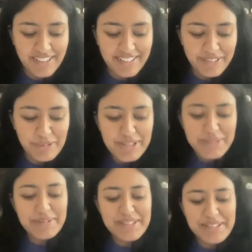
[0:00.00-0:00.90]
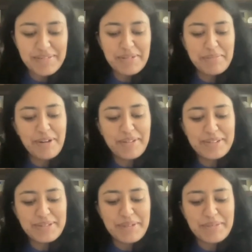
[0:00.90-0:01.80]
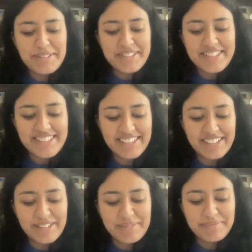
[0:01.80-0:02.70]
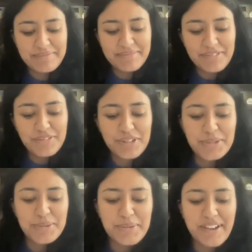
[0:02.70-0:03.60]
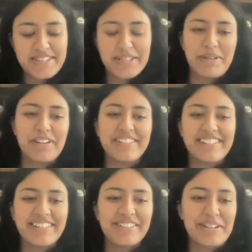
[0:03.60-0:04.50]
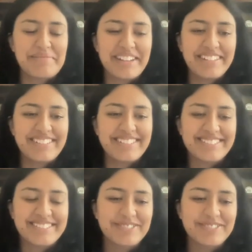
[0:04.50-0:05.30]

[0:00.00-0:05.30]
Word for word: uh, what has been some of the proudest moments um, for you as a parent and a grandparent?